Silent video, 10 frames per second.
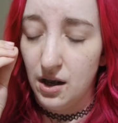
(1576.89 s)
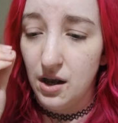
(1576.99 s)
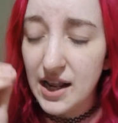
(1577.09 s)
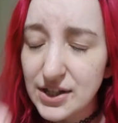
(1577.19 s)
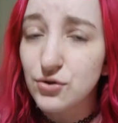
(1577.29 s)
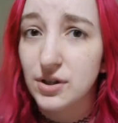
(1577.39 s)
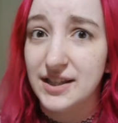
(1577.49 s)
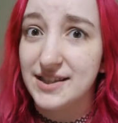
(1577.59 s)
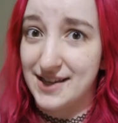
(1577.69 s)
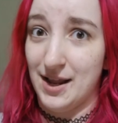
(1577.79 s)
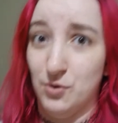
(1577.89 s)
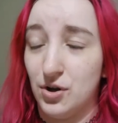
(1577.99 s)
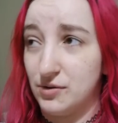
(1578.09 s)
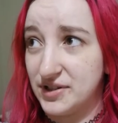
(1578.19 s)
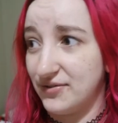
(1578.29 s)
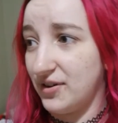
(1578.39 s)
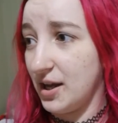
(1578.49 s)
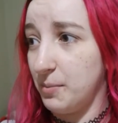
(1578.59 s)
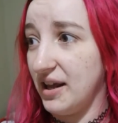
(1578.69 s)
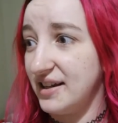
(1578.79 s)
literally the same color as the
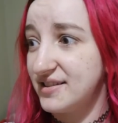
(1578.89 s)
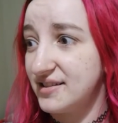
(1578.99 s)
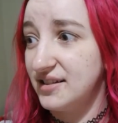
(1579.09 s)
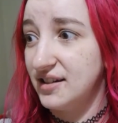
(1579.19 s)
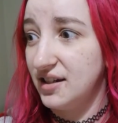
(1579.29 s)
fireplace?